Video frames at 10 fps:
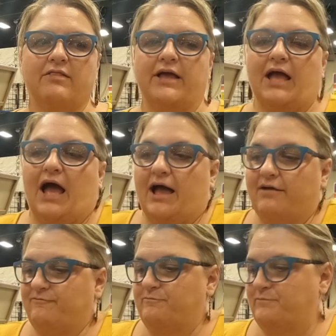like,
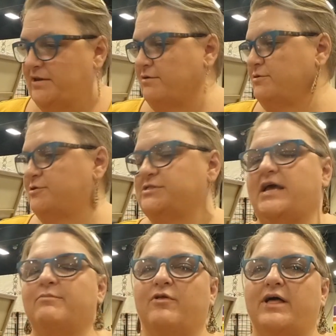I've been on her
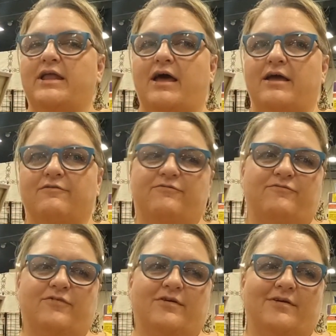table and I've,
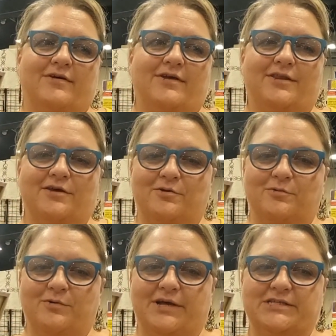you
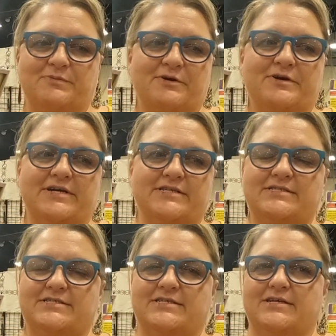know,
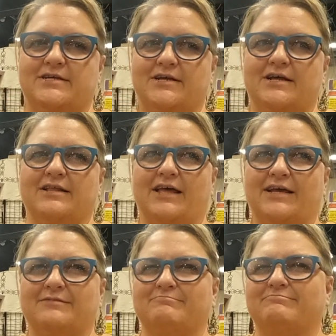experienced
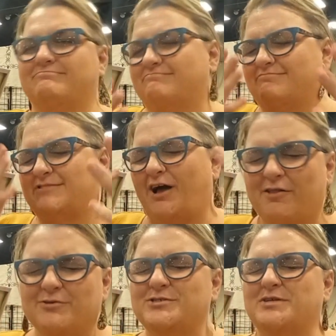like
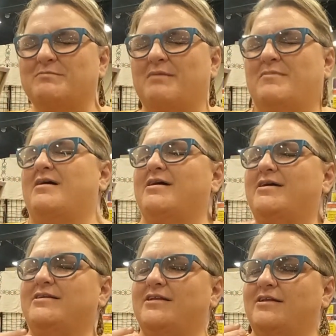colors in my
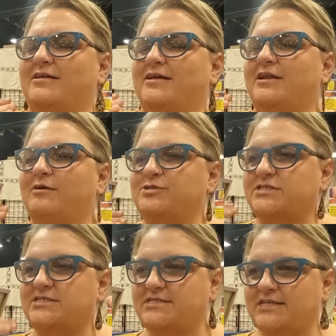mind and, you know,
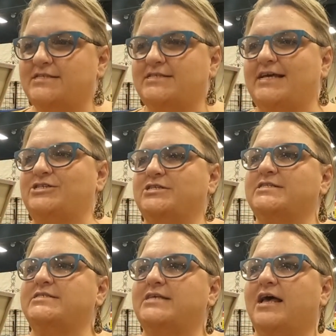just
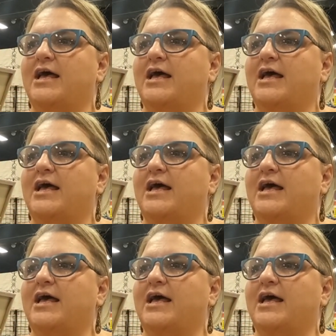sensations.